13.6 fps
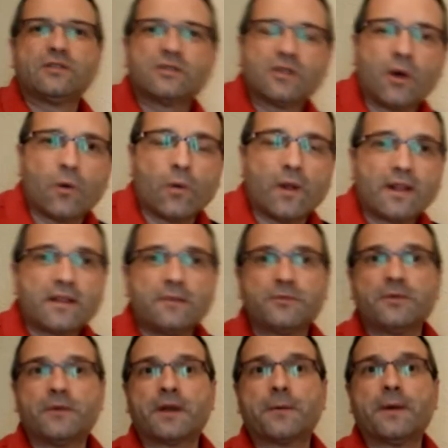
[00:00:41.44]
So welcome
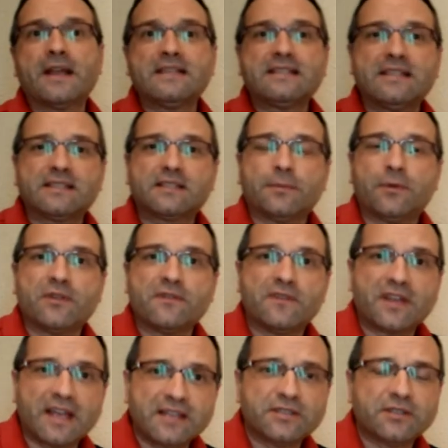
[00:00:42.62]
to the craziest
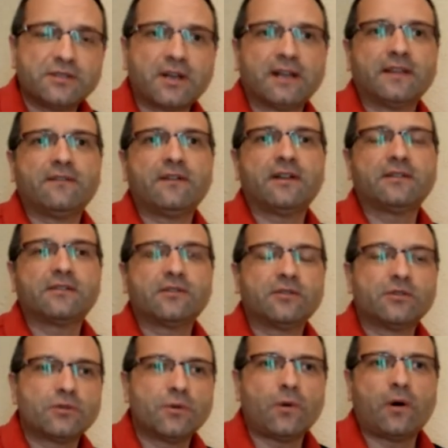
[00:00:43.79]
modification you can ever
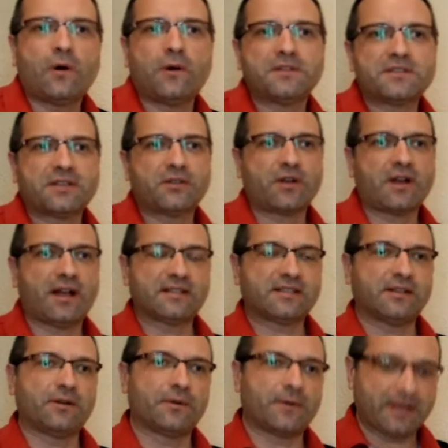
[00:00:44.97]
do on a
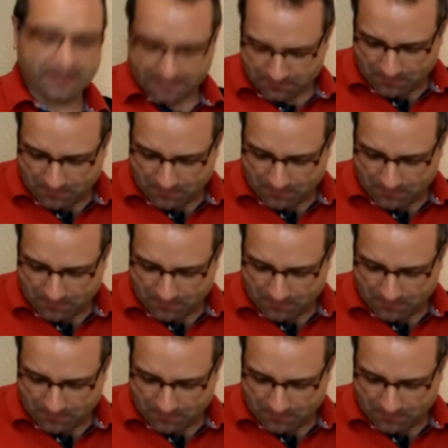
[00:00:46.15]
Stratocaster, alright?